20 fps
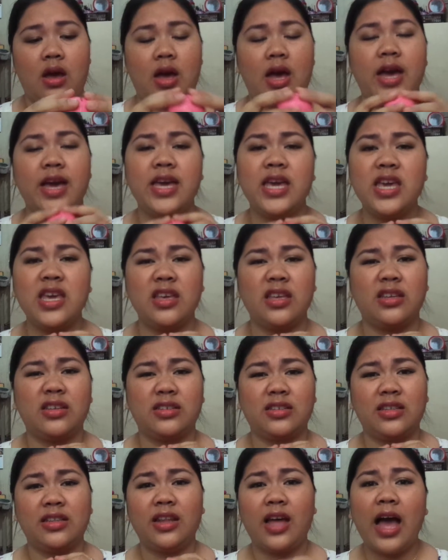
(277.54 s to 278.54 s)
I
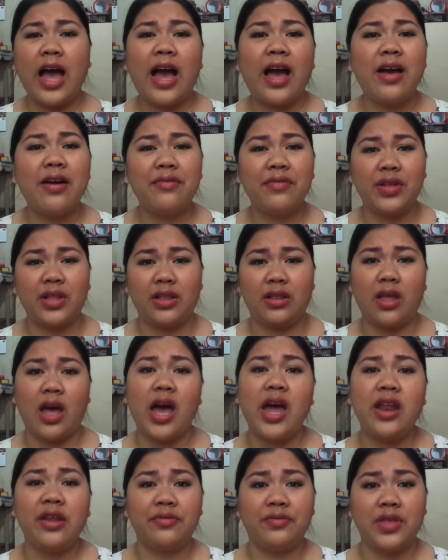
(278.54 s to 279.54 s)
have a
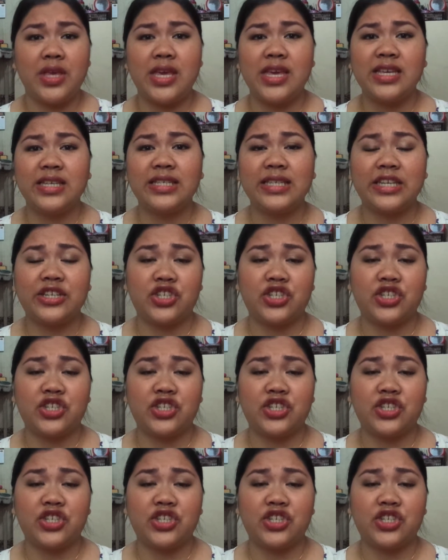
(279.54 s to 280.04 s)
lot of these.